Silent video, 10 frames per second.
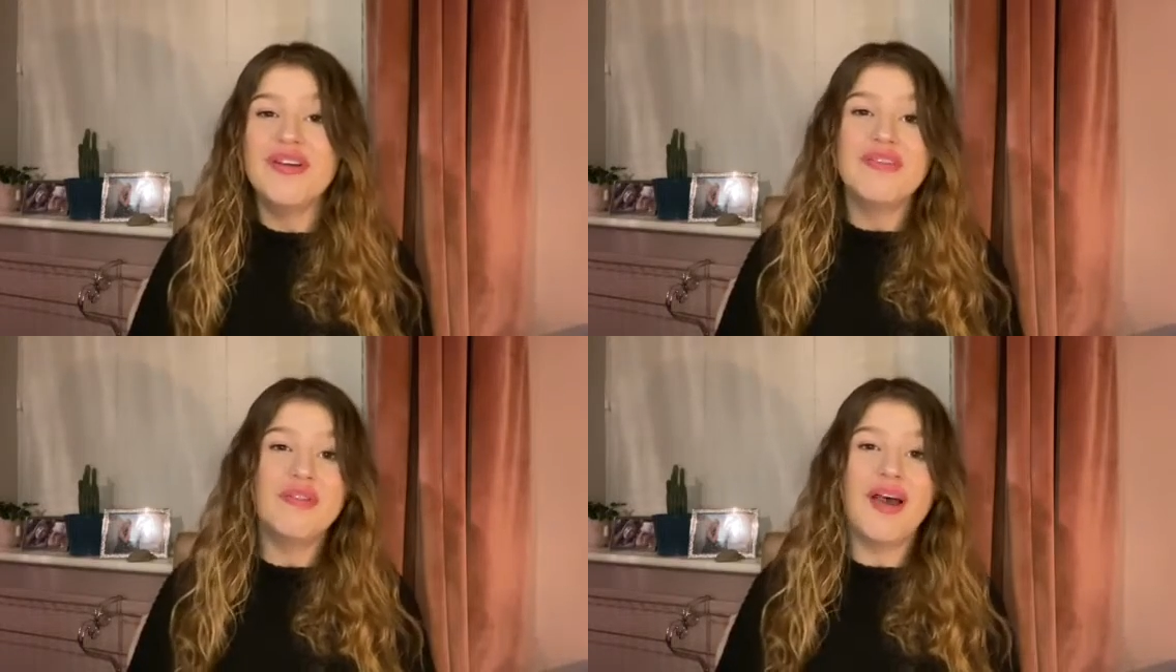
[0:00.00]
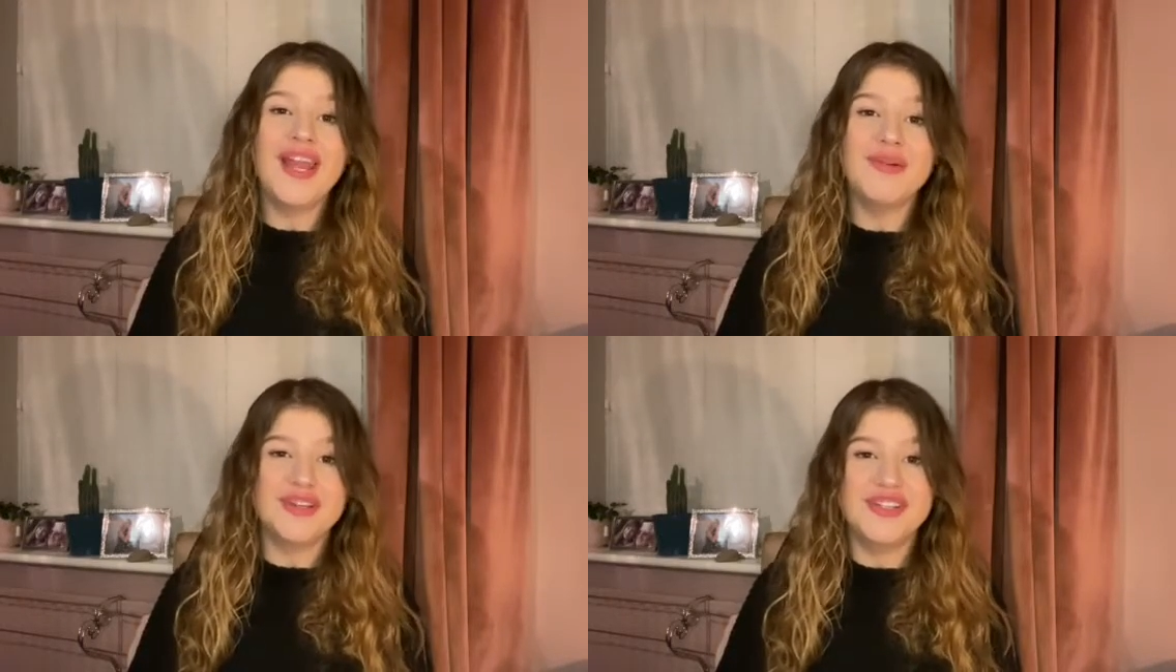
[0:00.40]
for
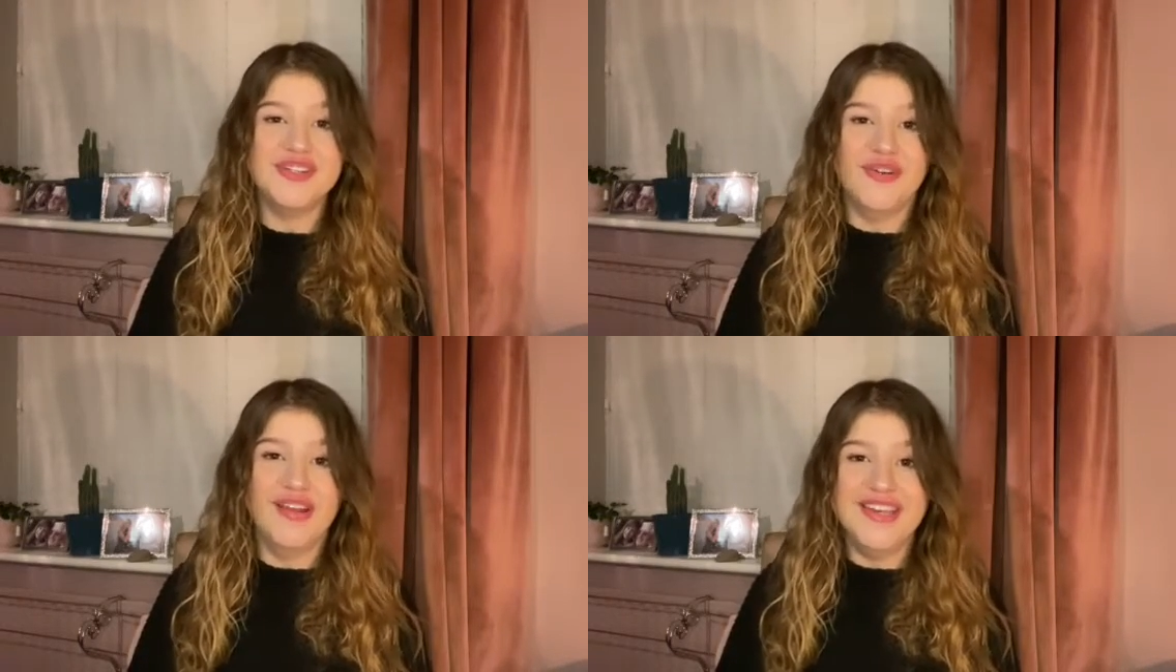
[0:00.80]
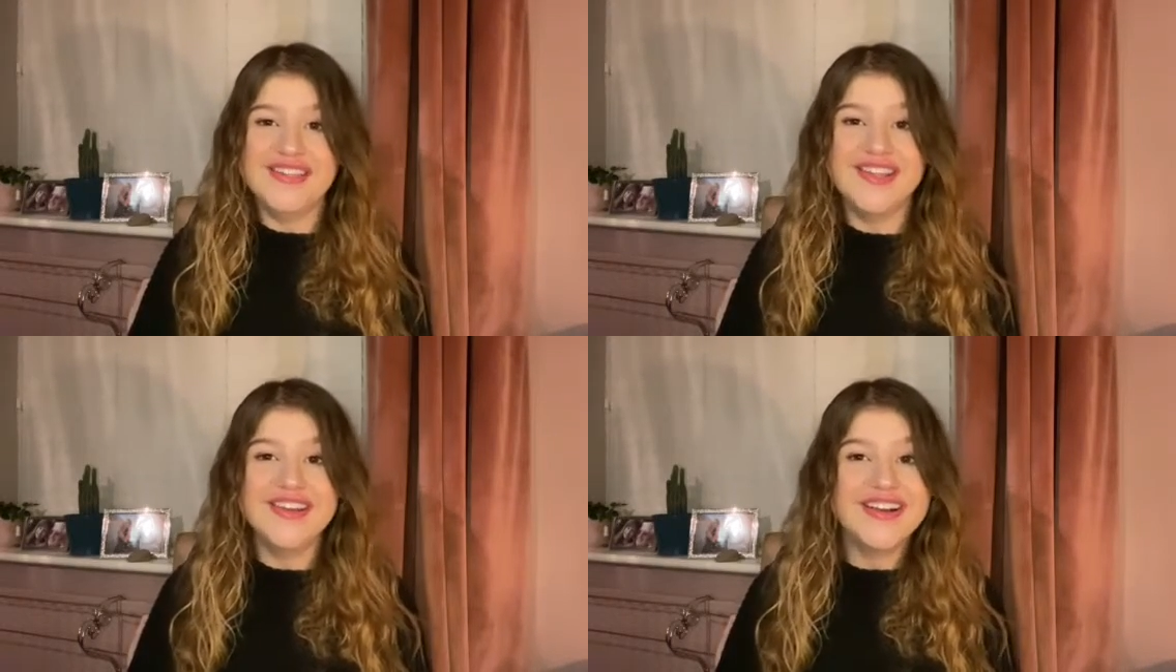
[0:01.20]
anyone to join,
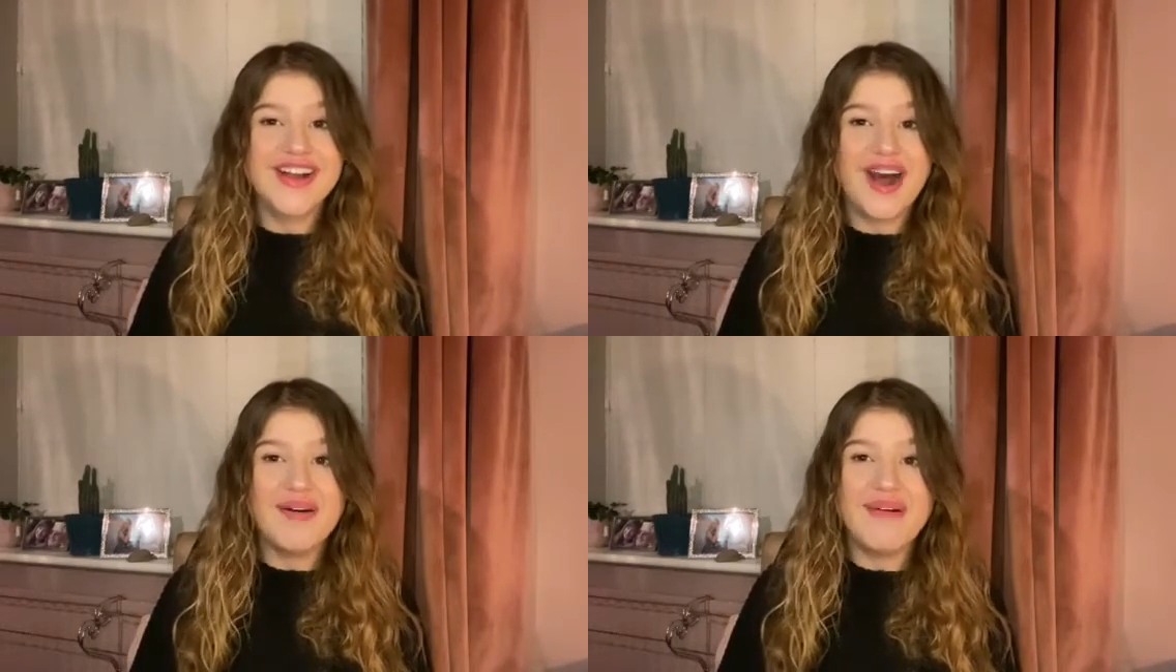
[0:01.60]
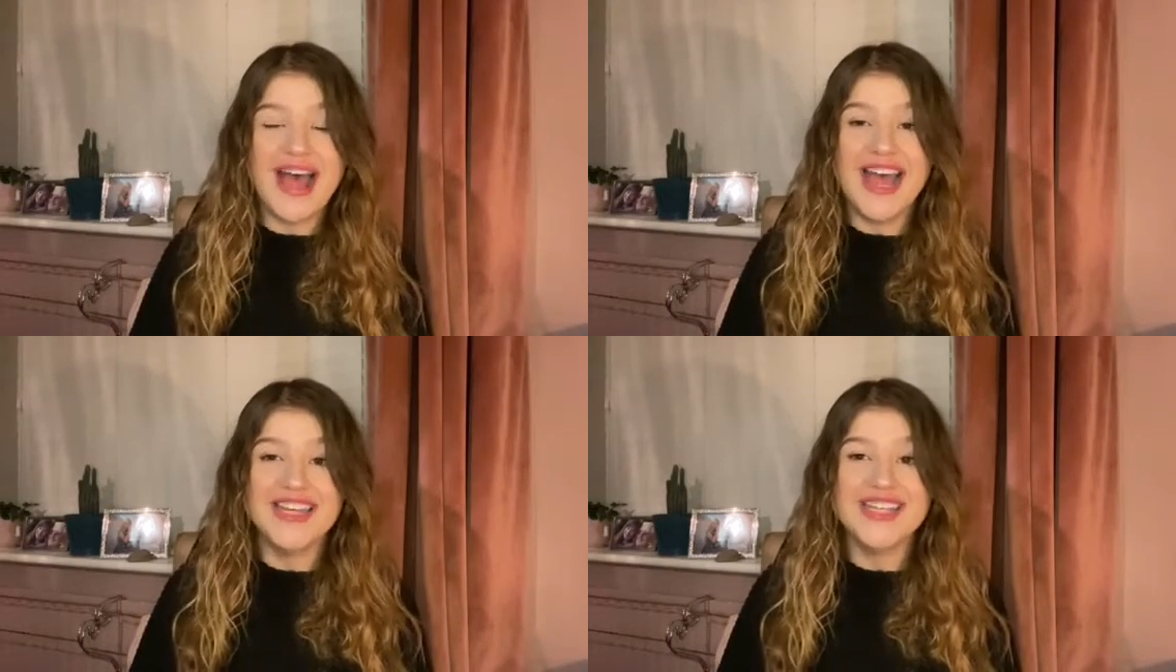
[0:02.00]
so you can come
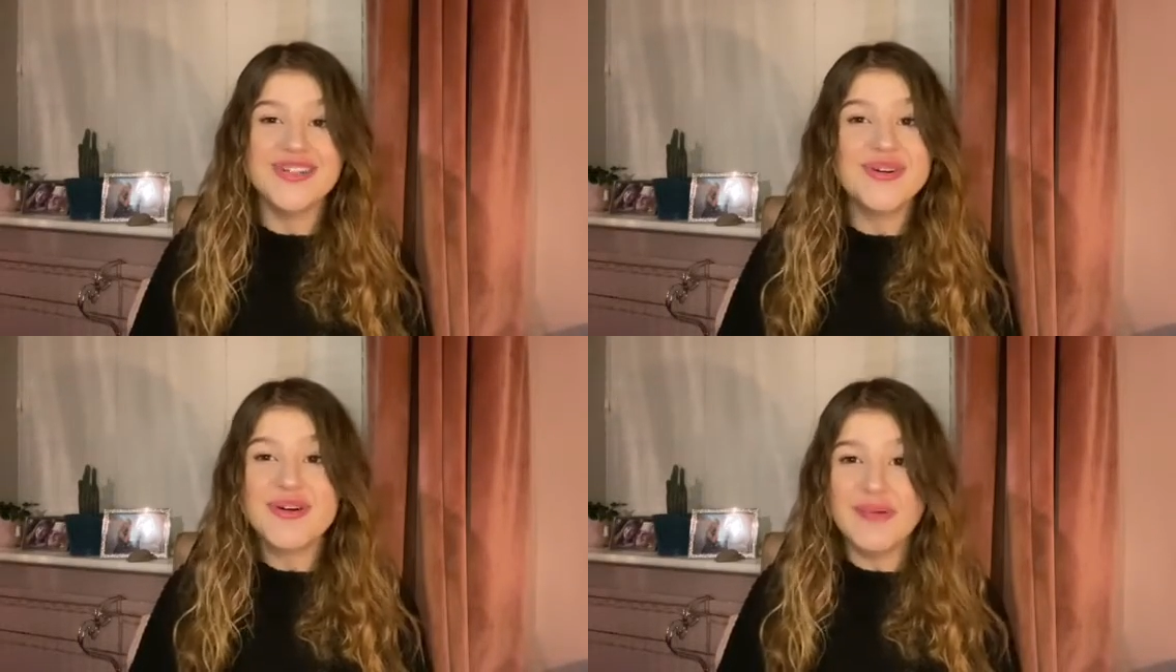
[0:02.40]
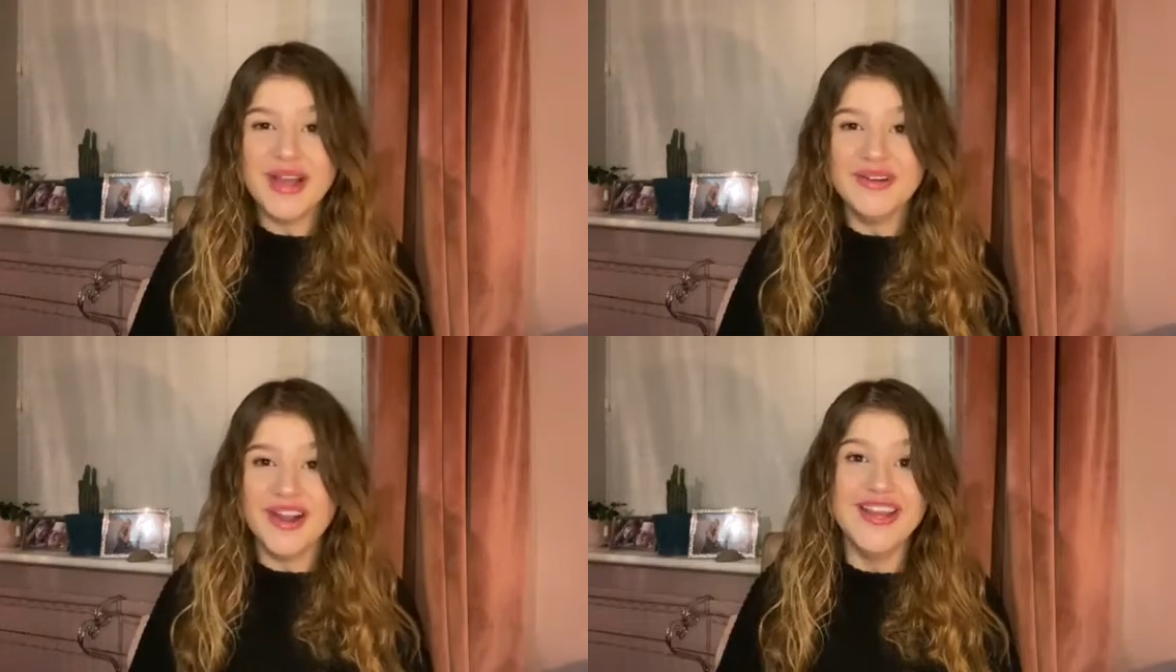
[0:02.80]
and talk
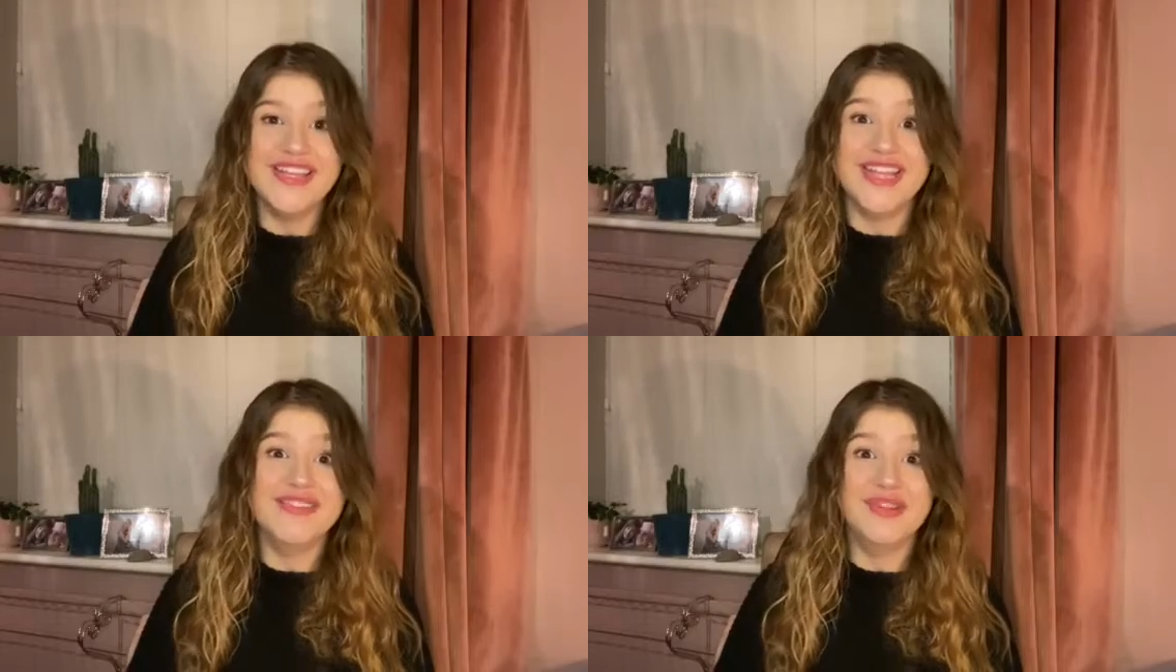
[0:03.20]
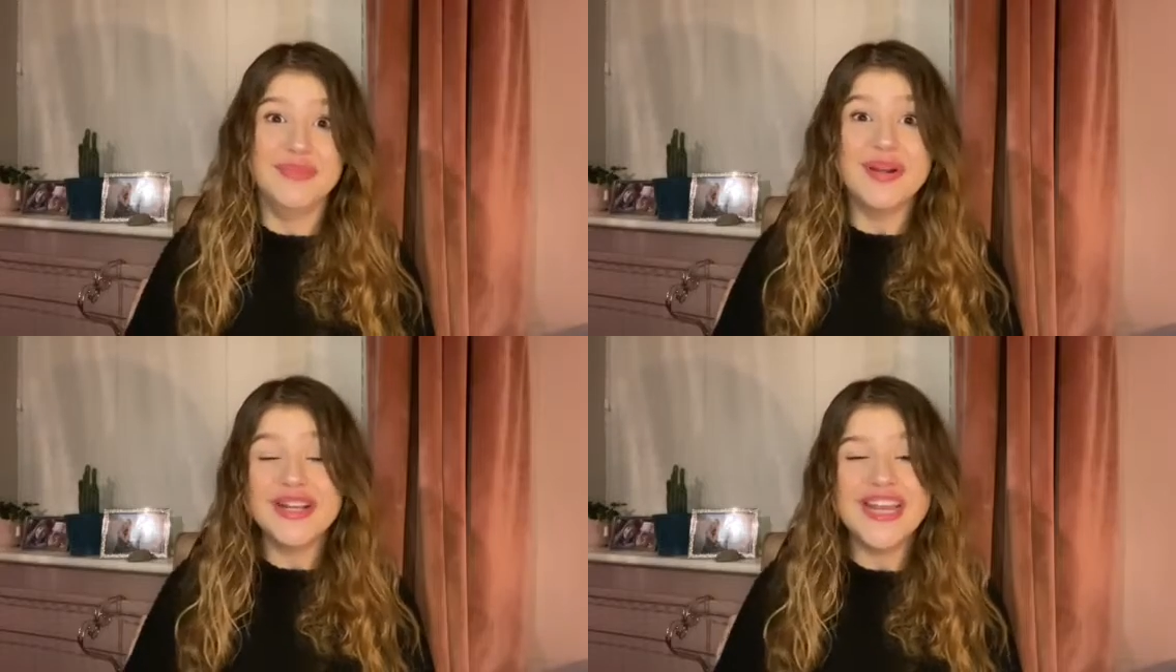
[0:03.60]
about your ideas for the
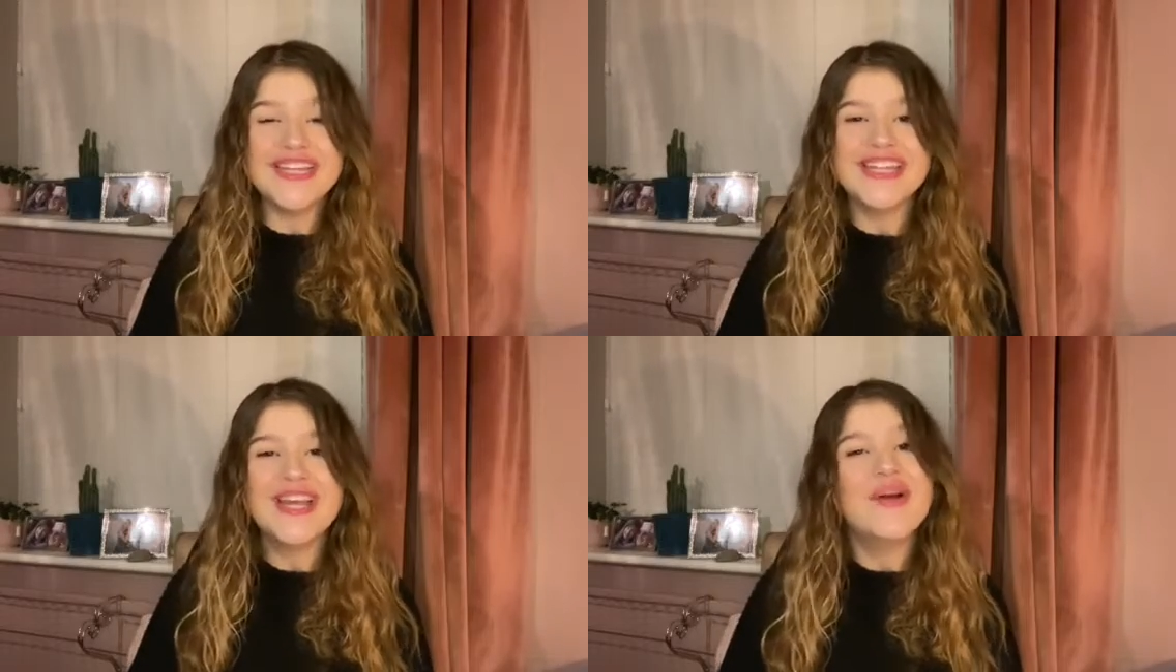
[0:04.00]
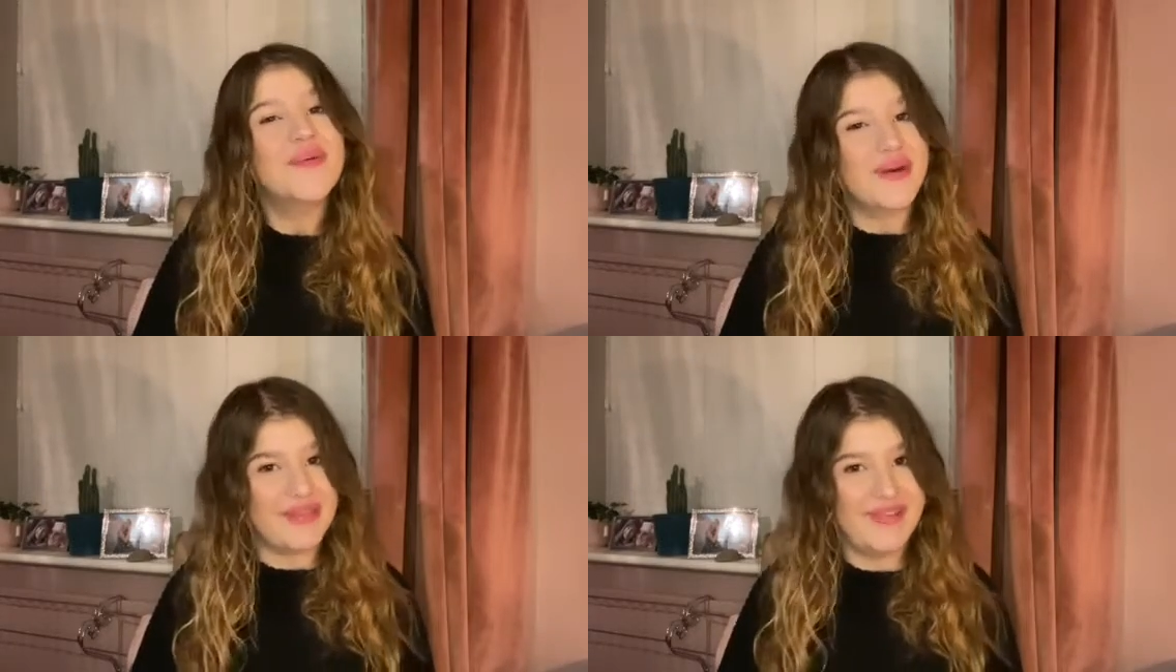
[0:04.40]
booklet
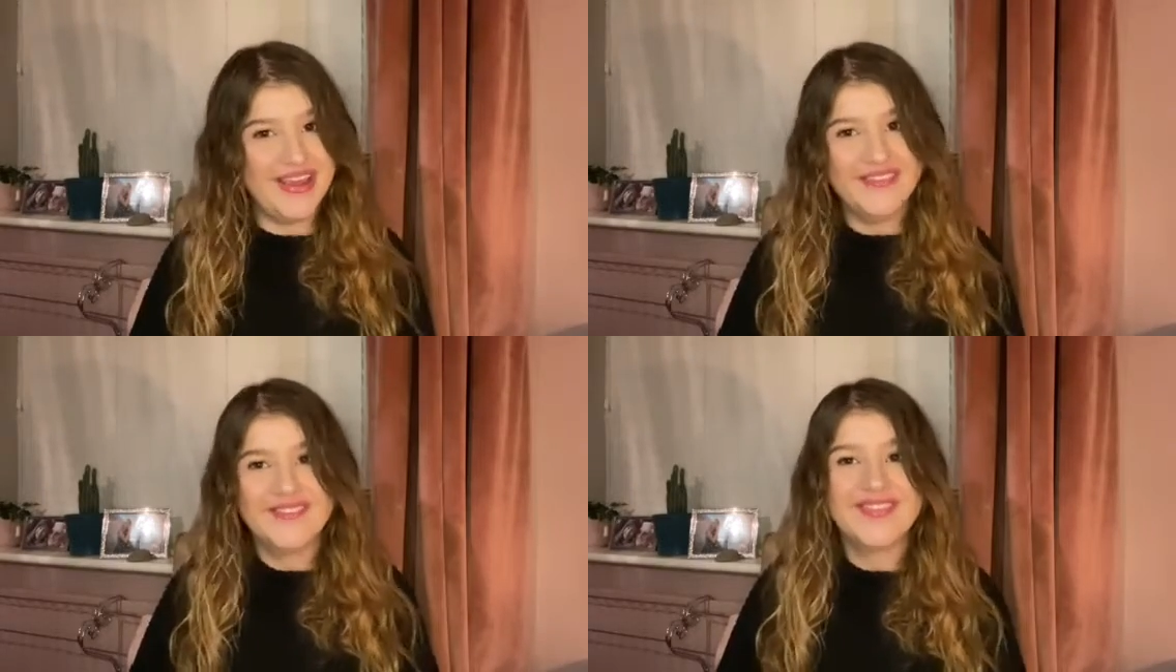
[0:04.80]
with me.